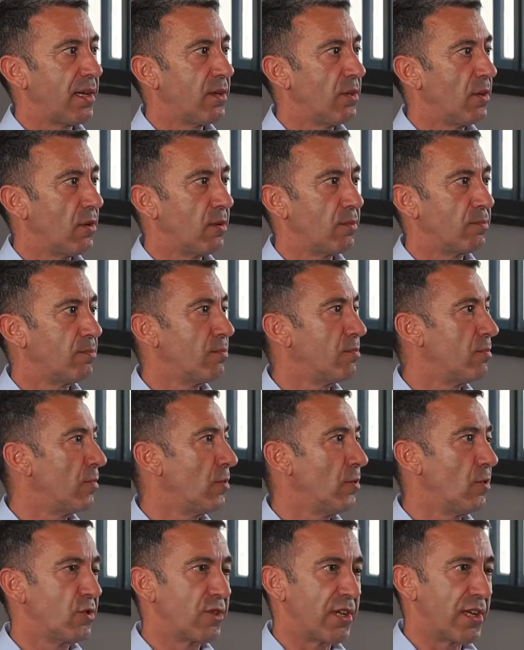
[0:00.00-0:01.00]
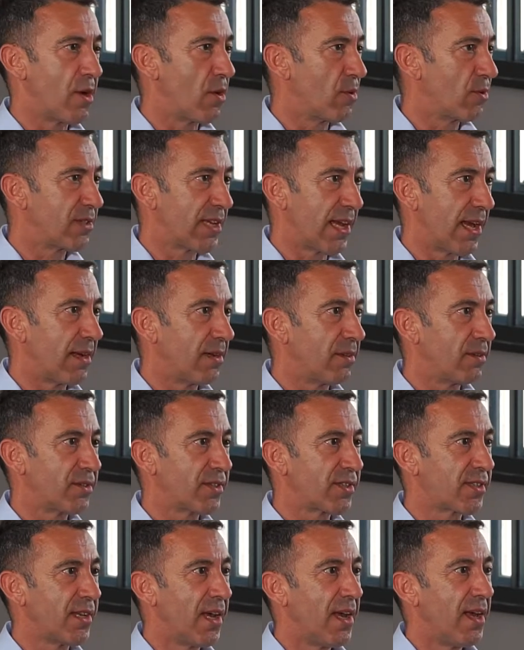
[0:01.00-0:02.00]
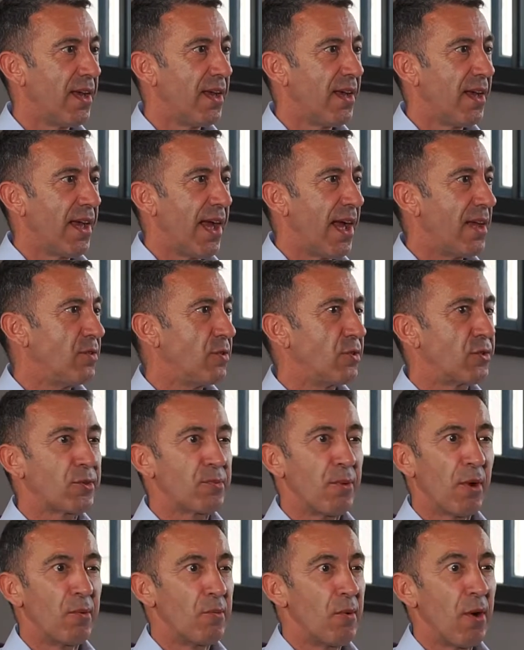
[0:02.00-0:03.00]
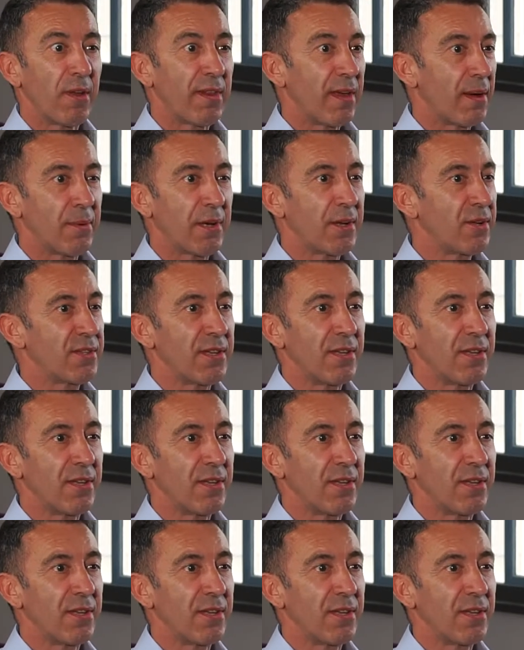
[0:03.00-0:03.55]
you know, usually hotels, and you just want to work there because